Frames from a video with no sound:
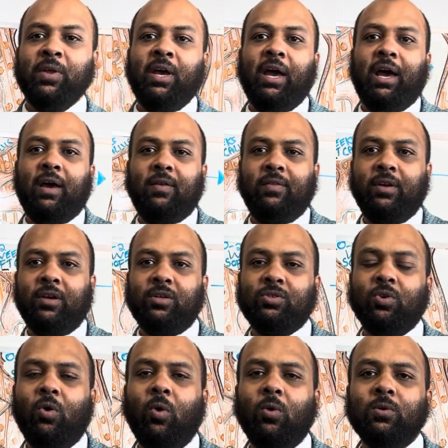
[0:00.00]
And there's
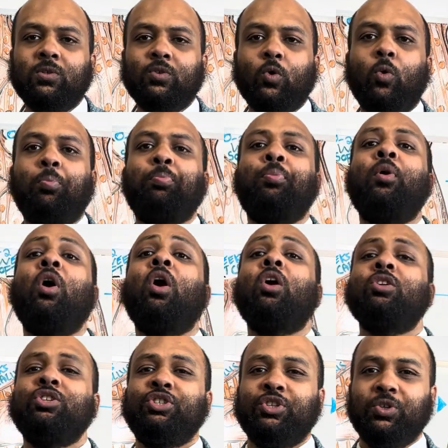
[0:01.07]
also
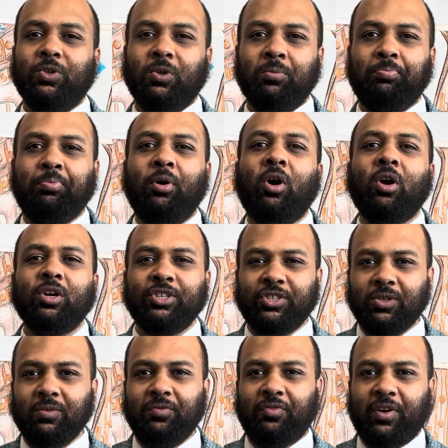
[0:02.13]
partial
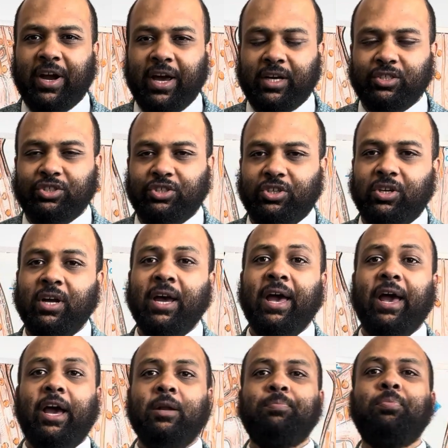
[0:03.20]
fracture,
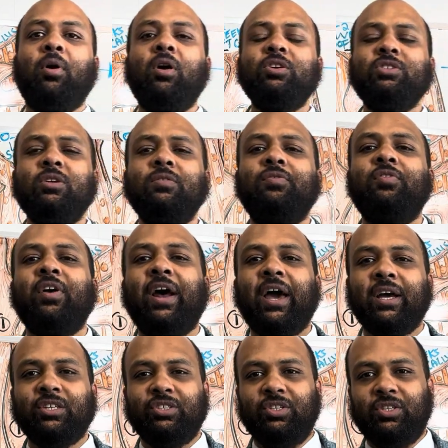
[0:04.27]
and partial
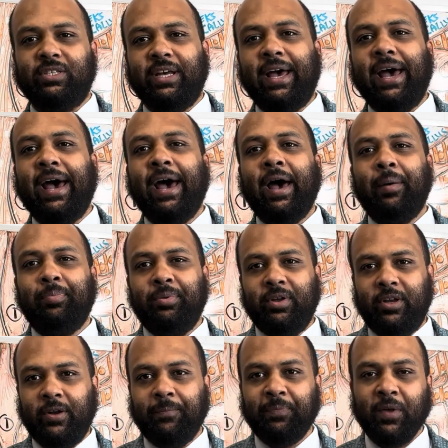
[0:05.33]
fractures
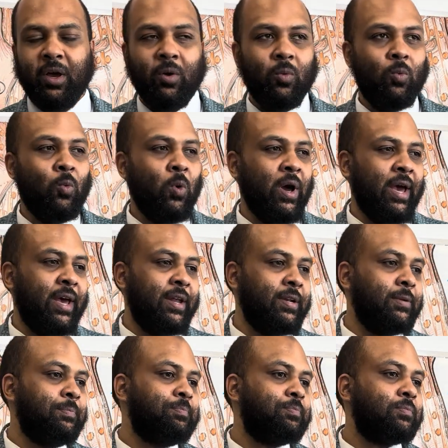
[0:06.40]
happen when
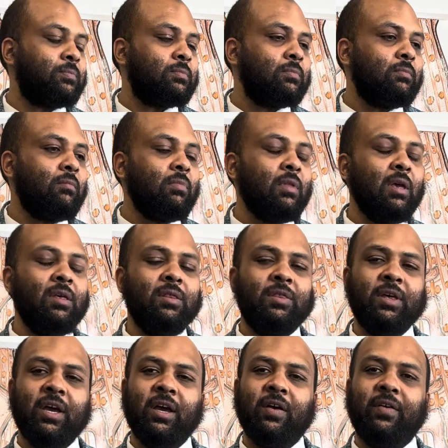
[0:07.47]

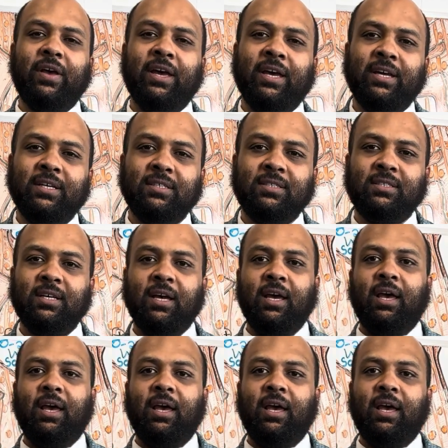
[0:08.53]
there is